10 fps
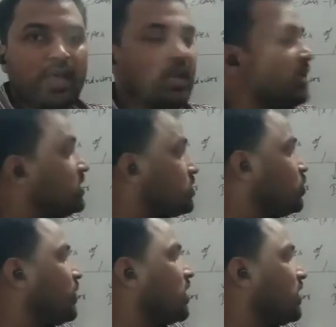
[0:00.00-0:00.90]
act as a
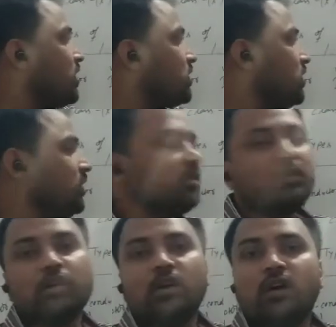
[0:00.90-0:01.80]
superconductor
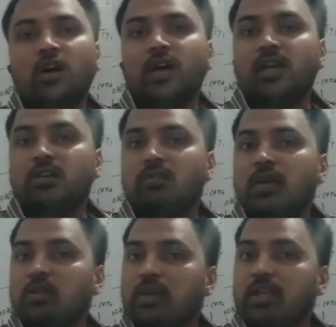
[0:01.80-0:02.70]
at
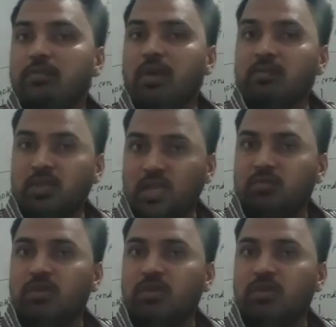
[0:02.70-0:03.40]
125